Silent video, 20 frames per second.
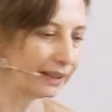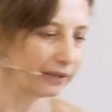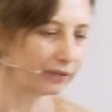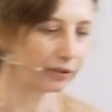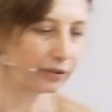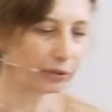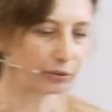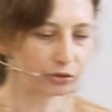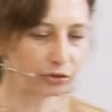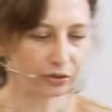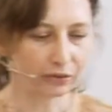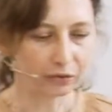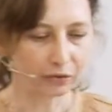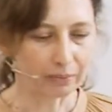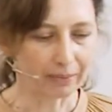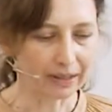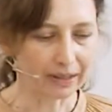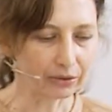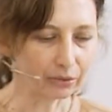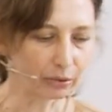So just to
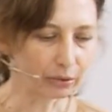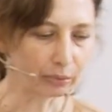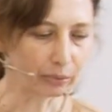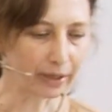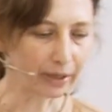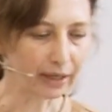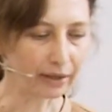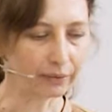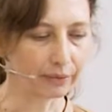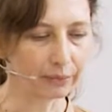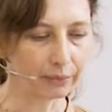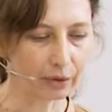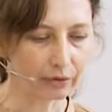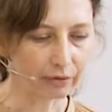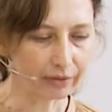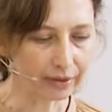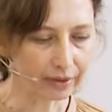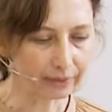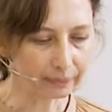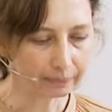make you aware
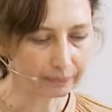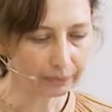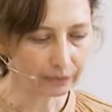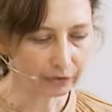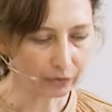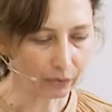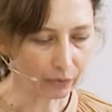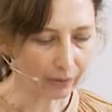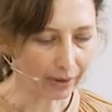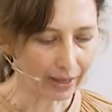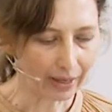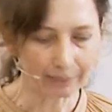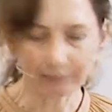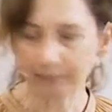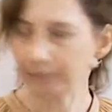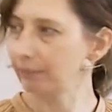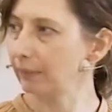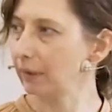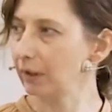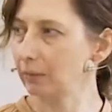of it. So
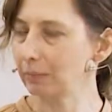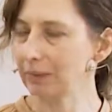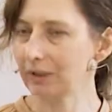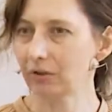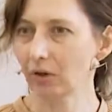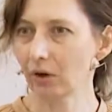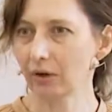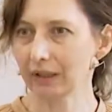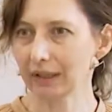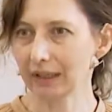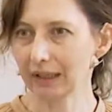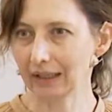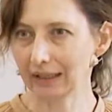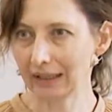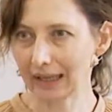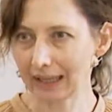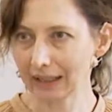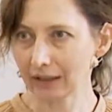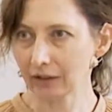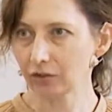I'm going to be talking
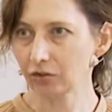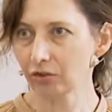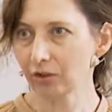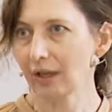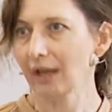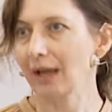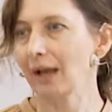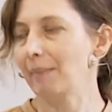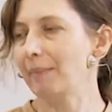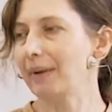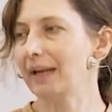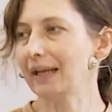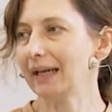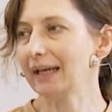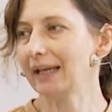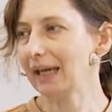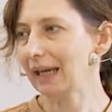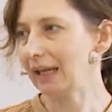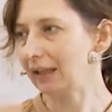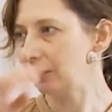in English, but I
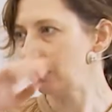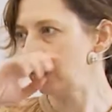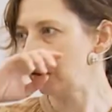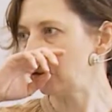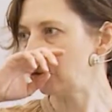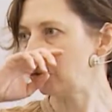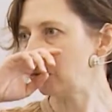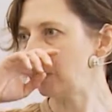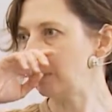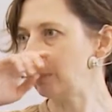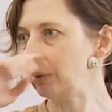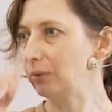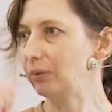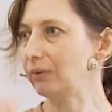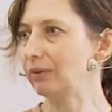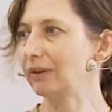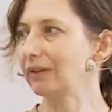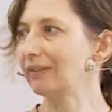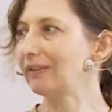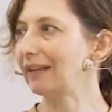can
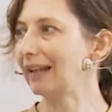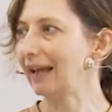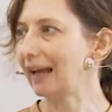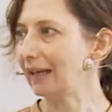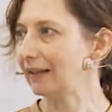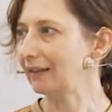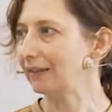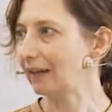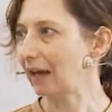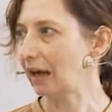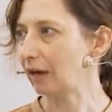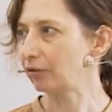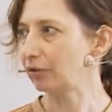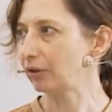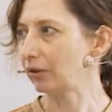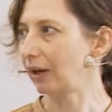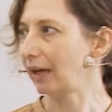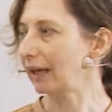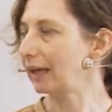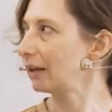distribute the slides
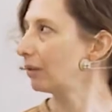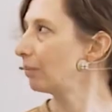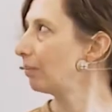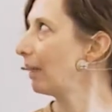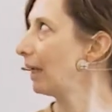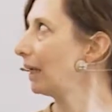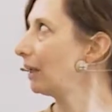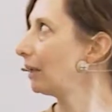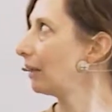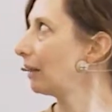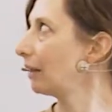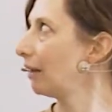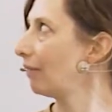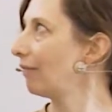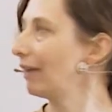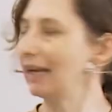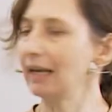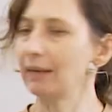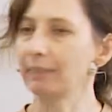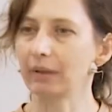after. I could make
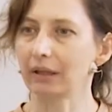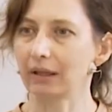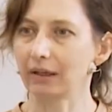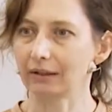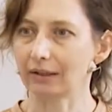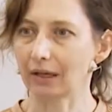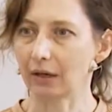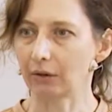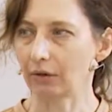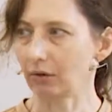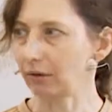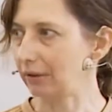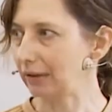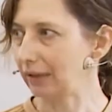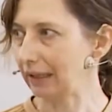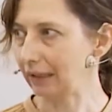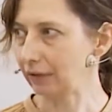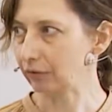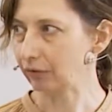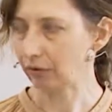available a download
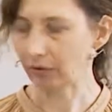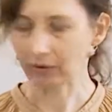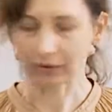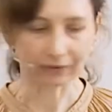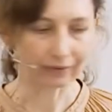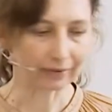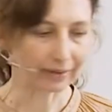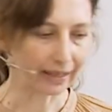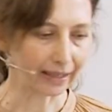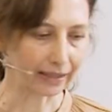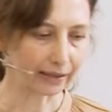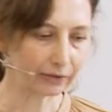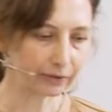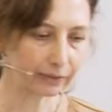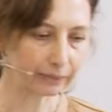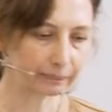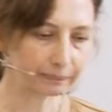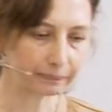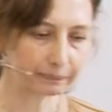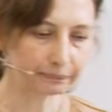link for the
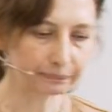slides.